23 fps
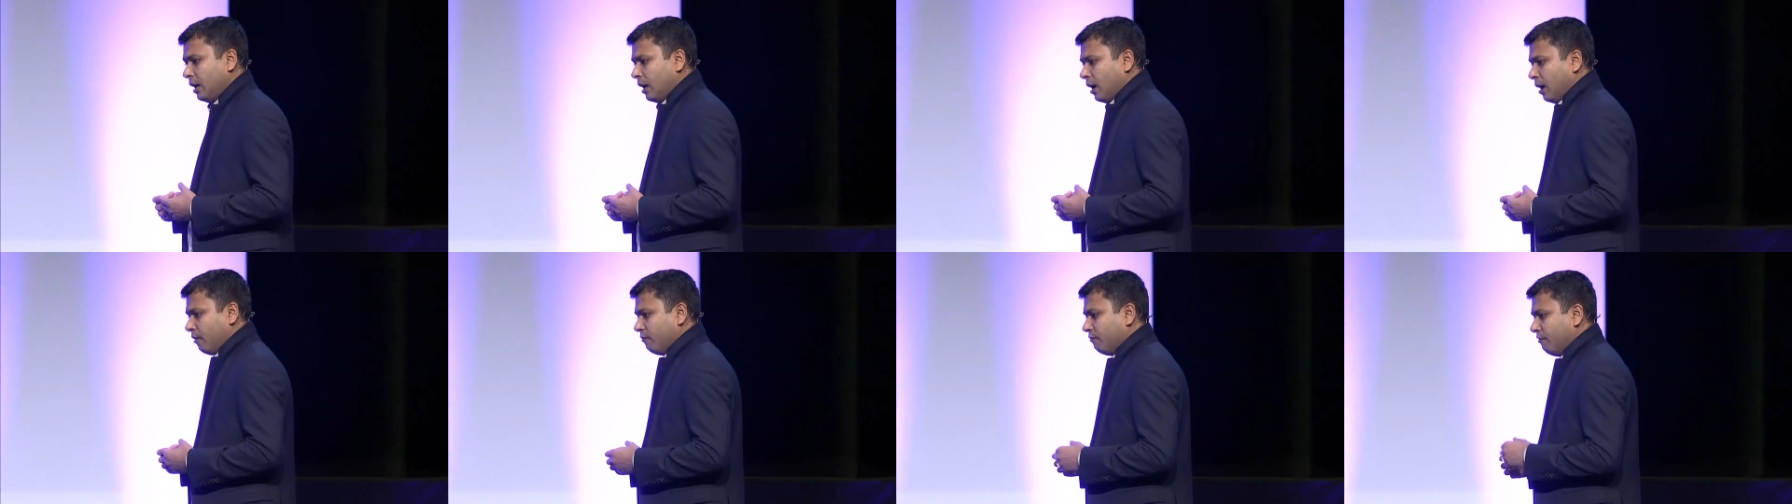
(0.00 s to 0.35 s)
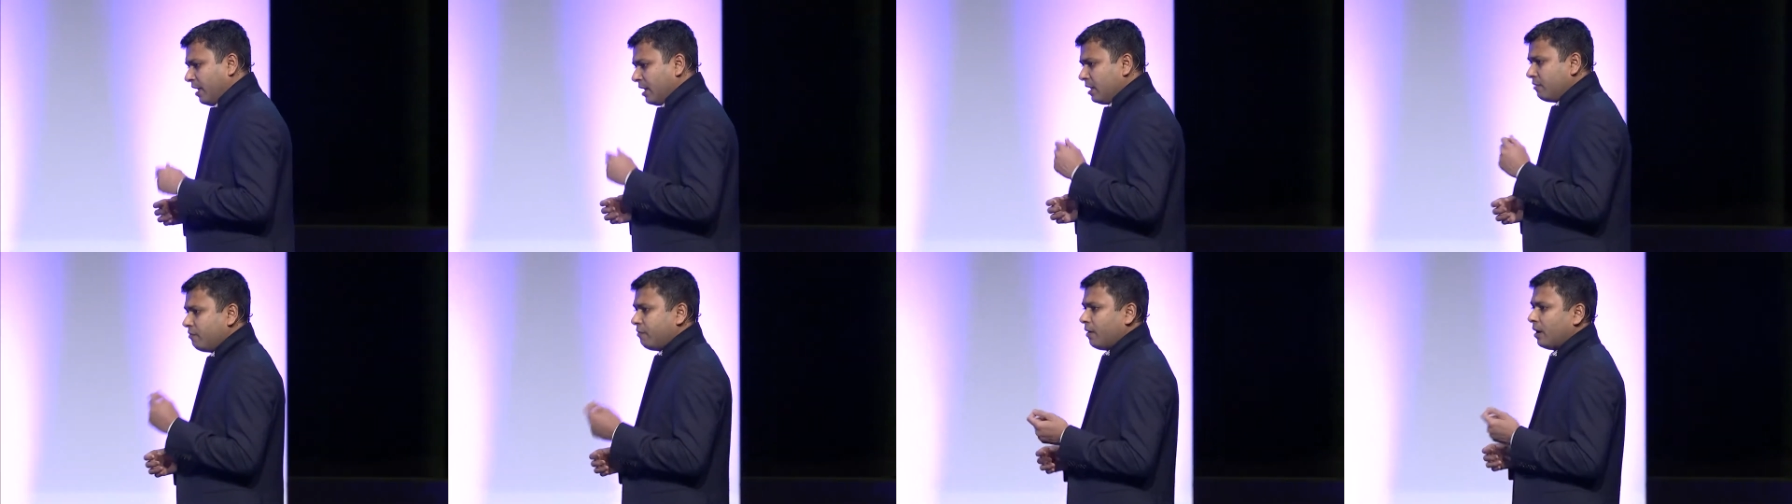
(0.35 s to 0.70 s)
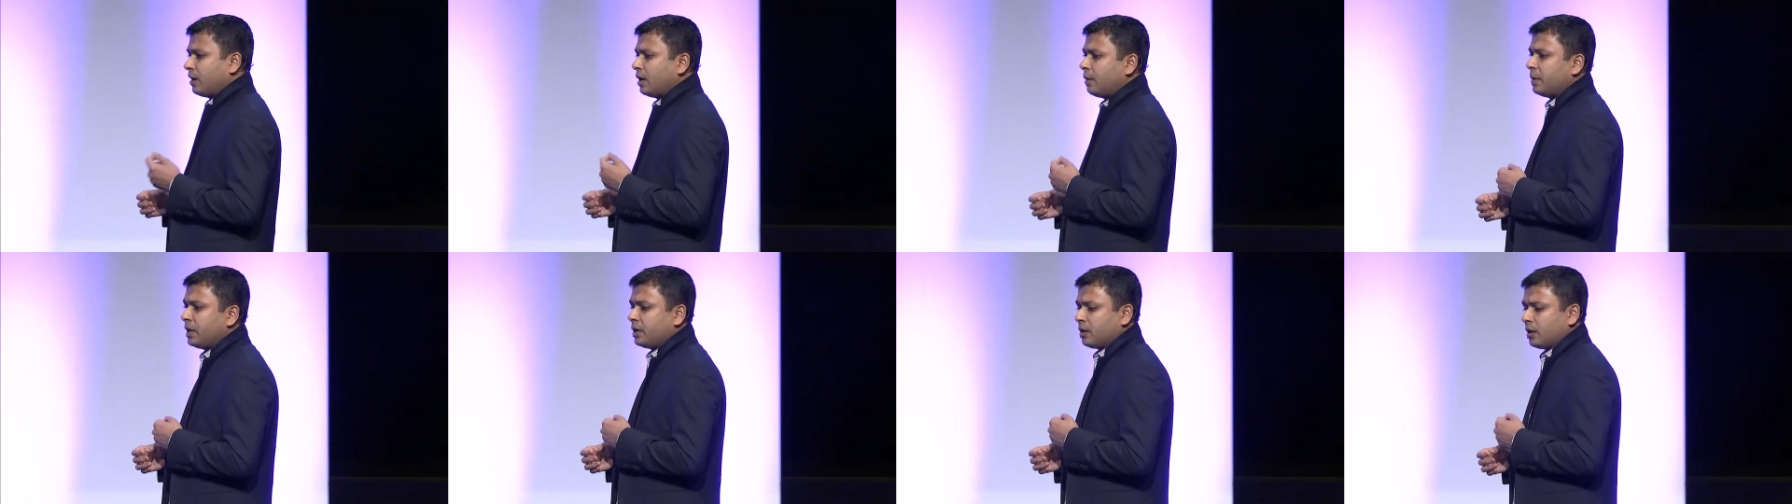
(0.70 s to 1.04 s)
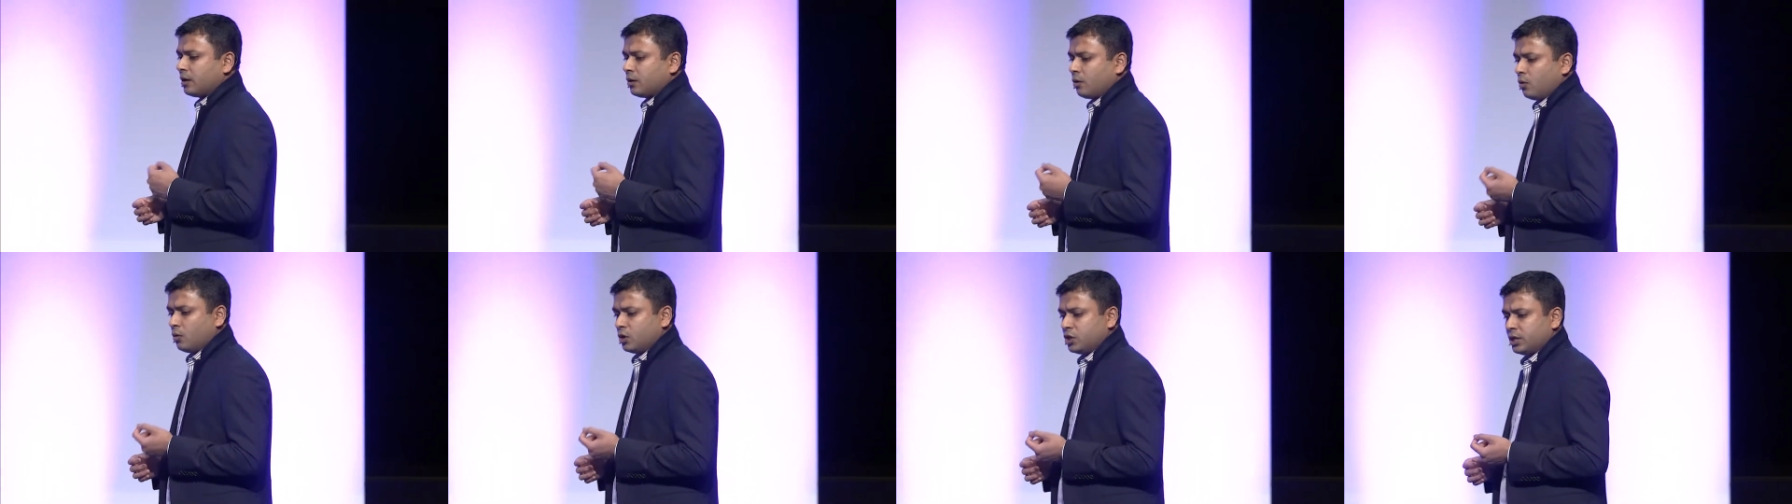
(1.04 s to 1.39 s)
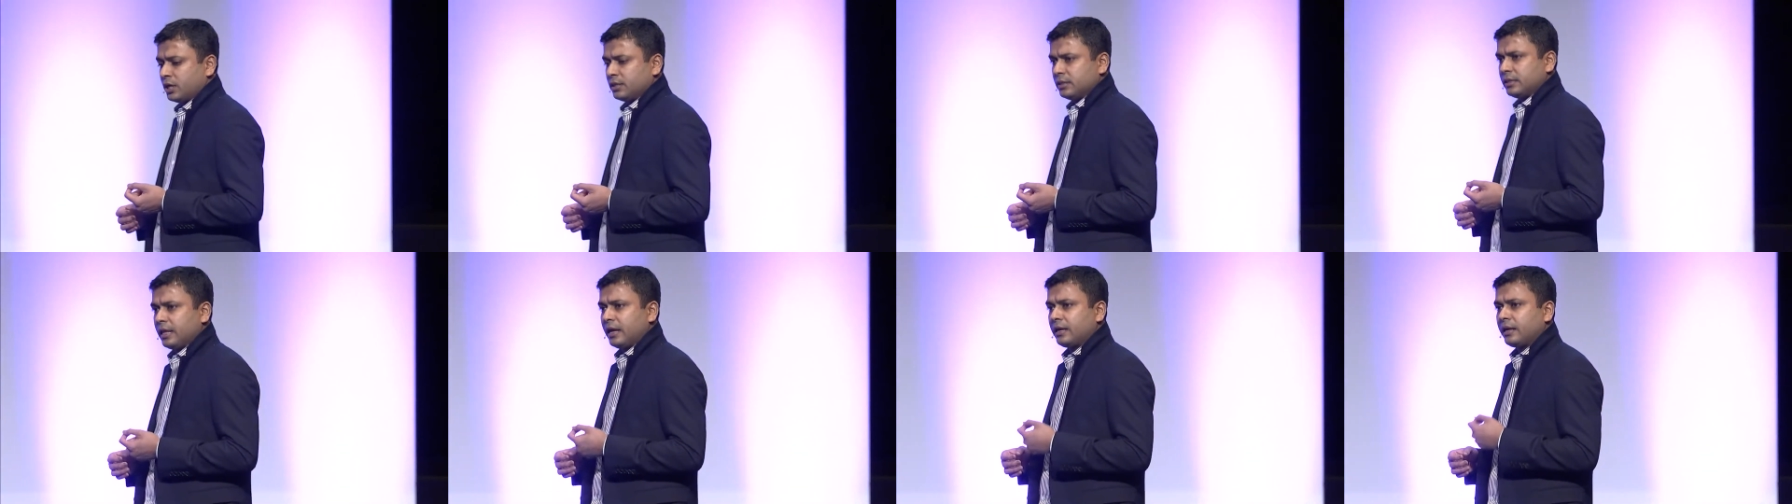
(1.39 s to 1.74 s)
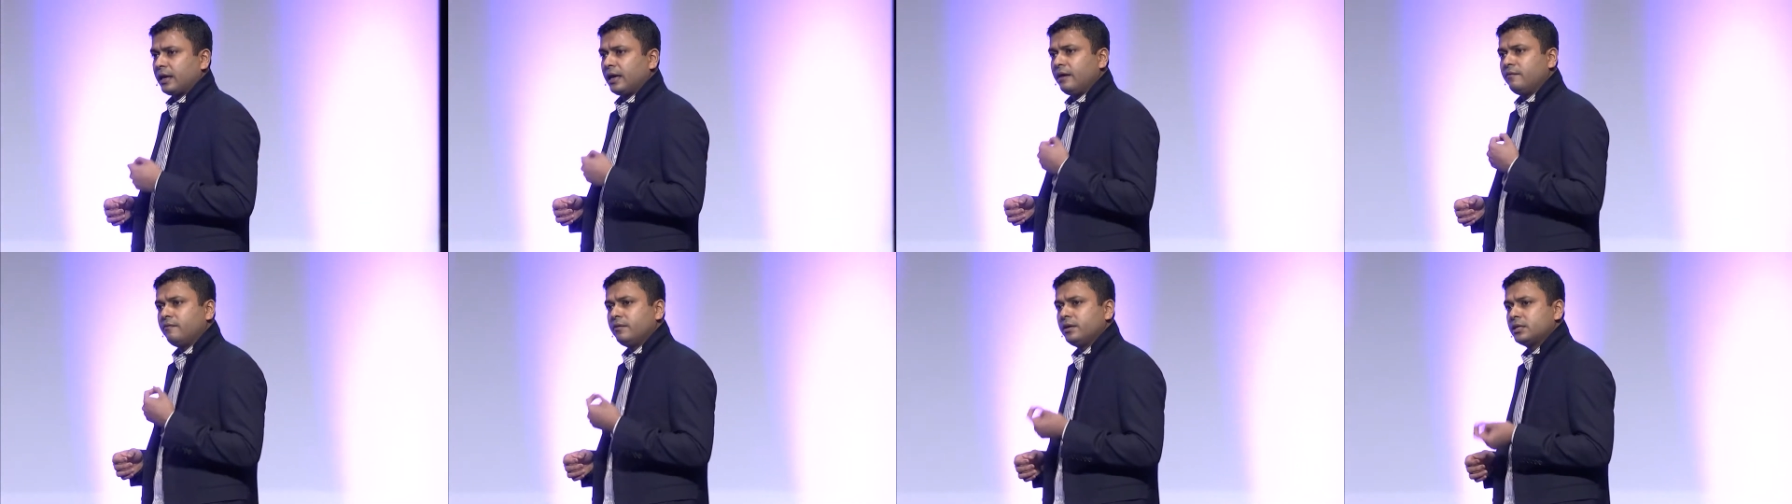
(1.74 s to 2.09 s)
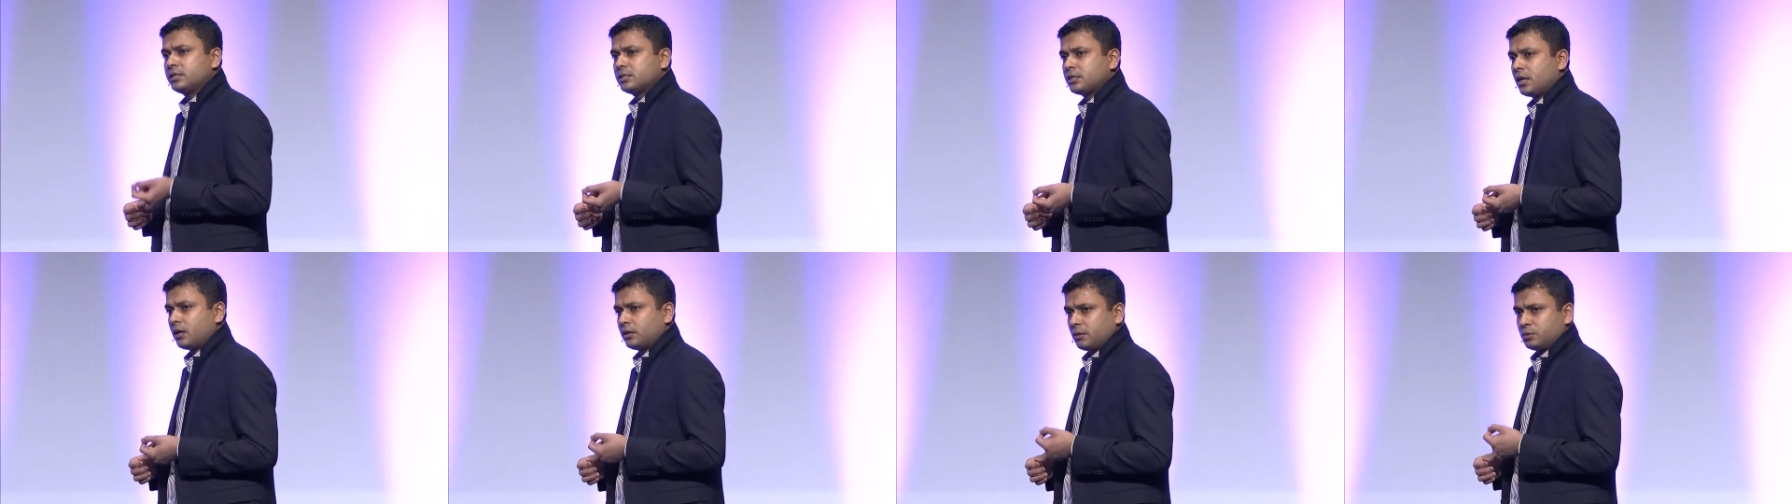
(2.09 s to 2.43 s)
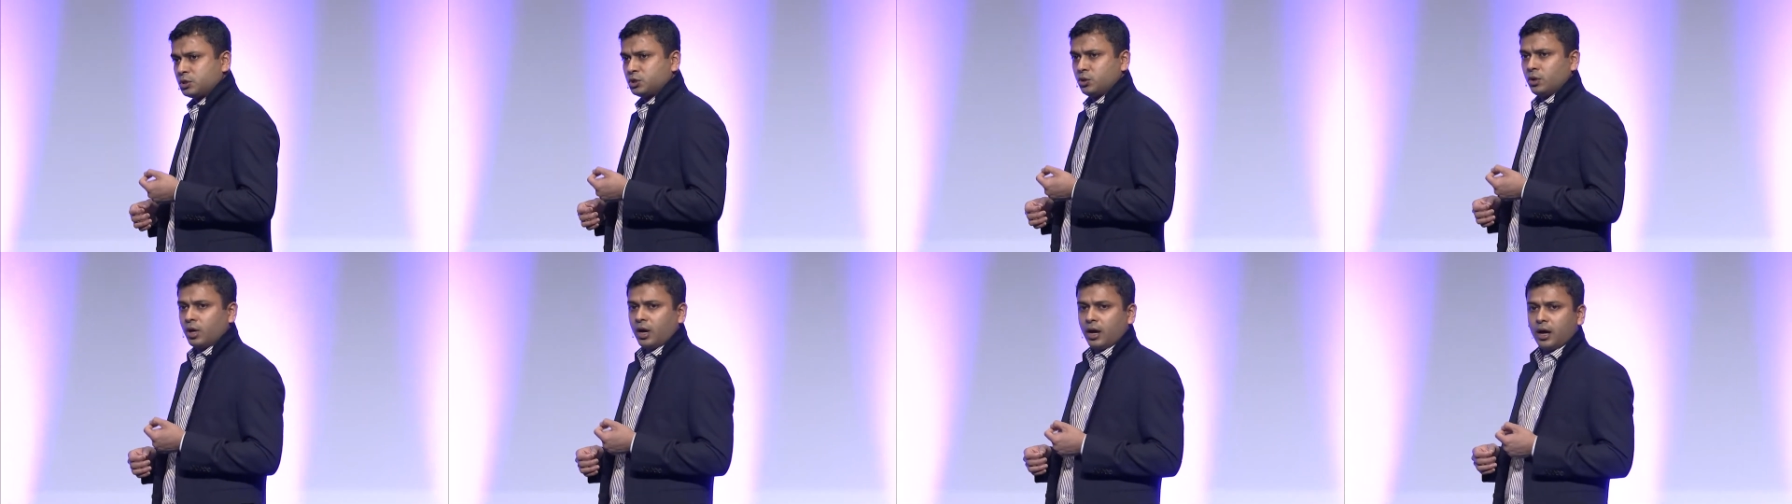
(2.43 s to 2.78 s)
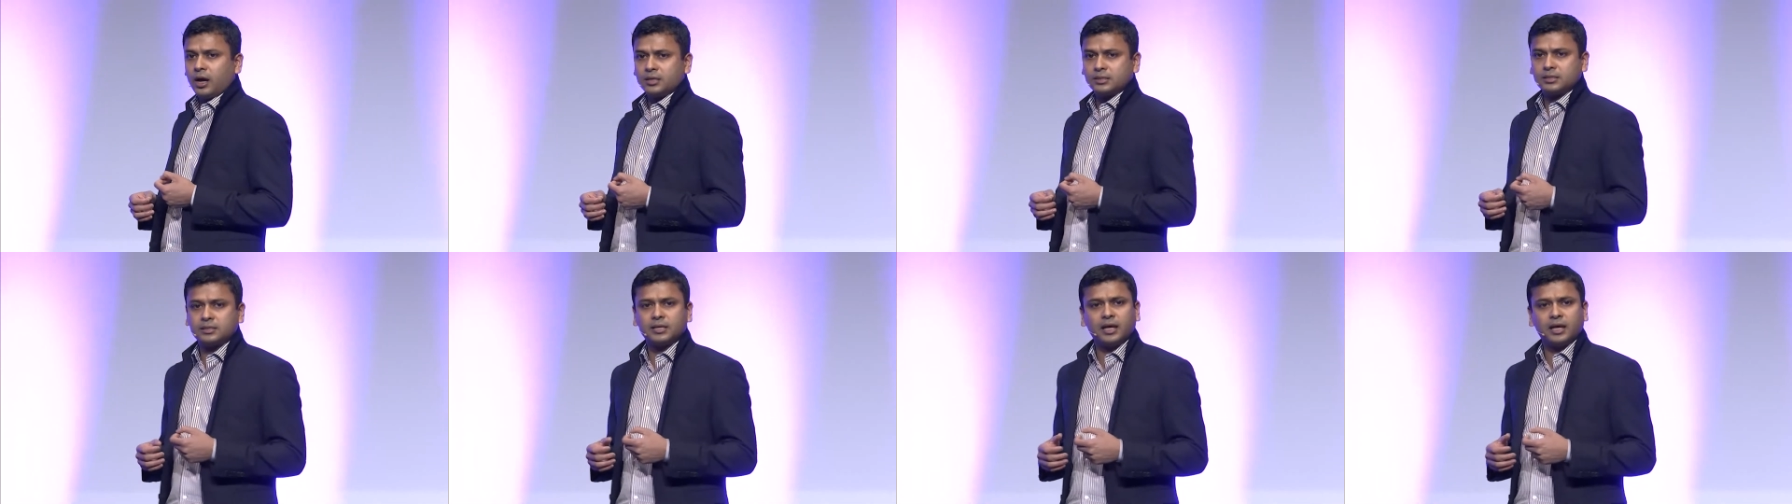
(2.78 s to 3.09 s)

A very fundamental question that every startup should ask,